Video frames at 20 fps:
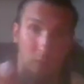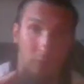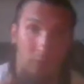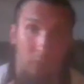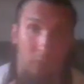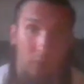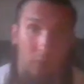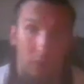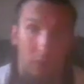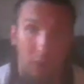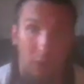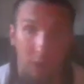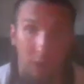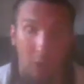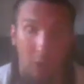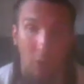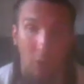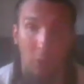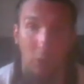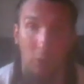in an
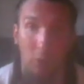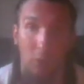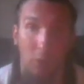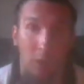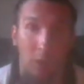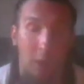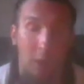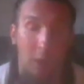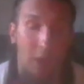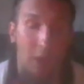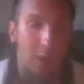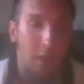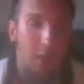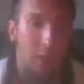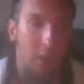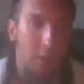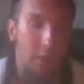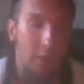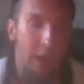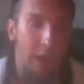article
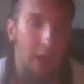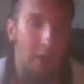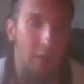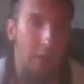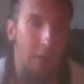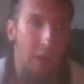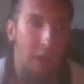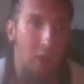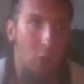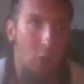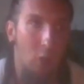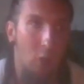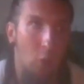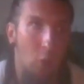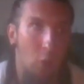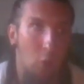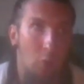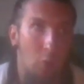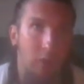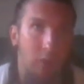that that
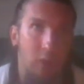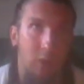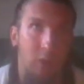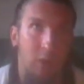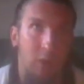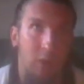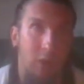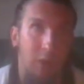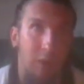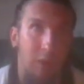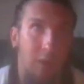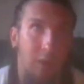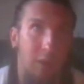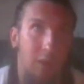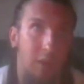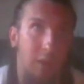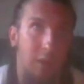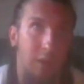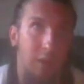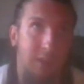Odin
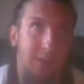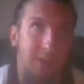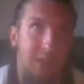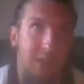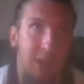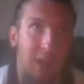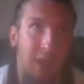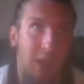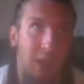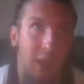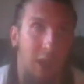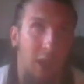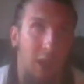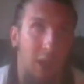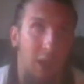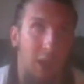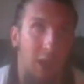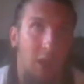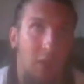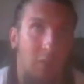is a uh,
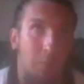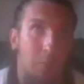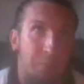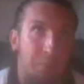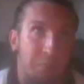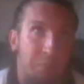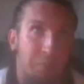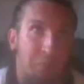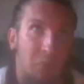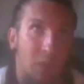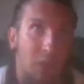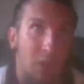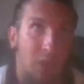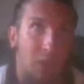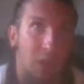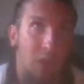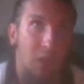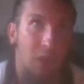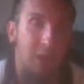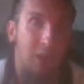
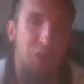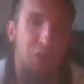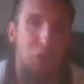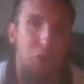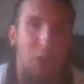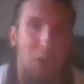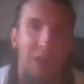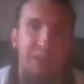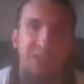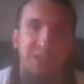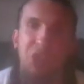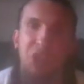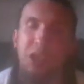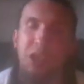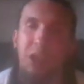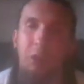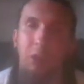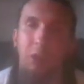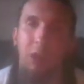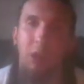he's a transitionary
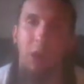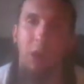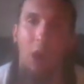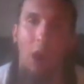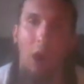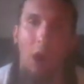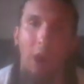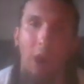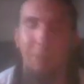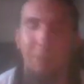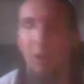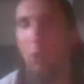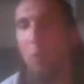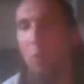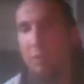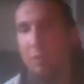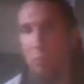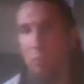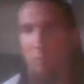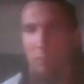god. I mean,
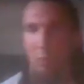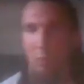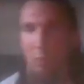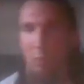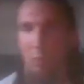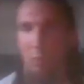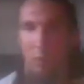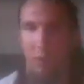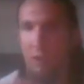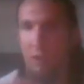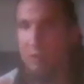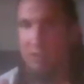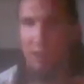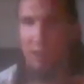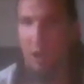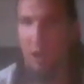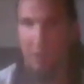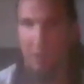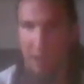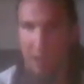Odin is a god
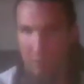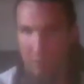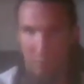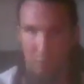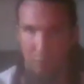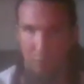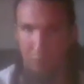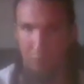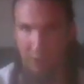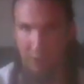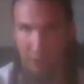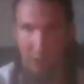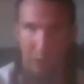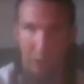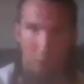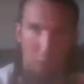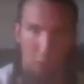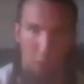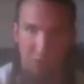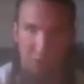that played a lot of roles
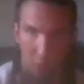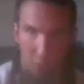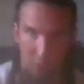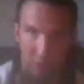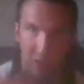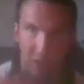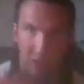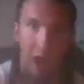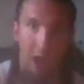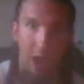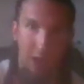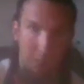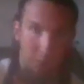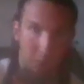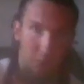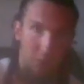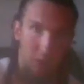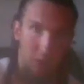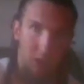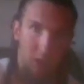over time.
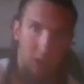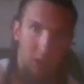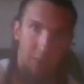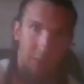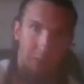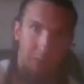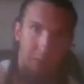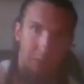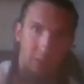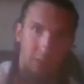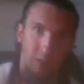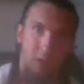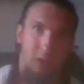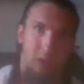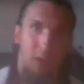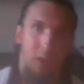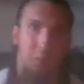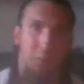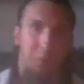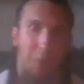I mean,
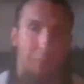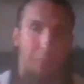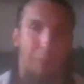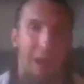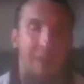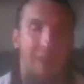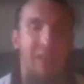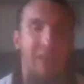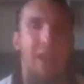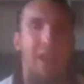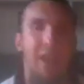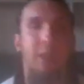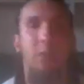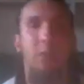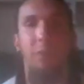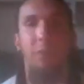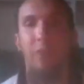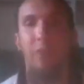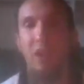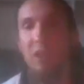but by the end of the
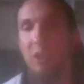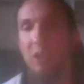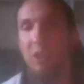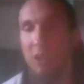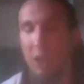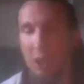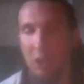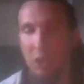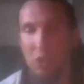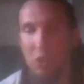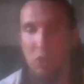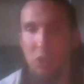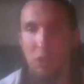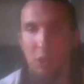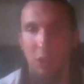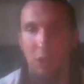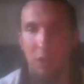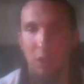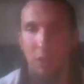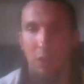Viking Age,
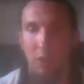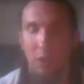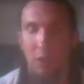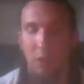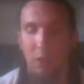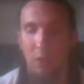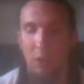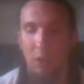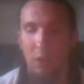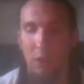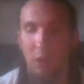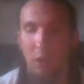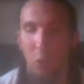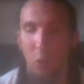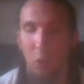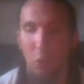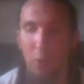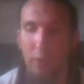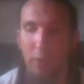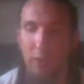
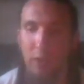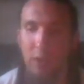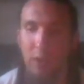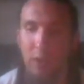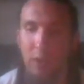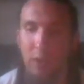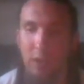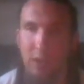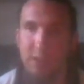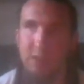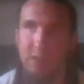Odin is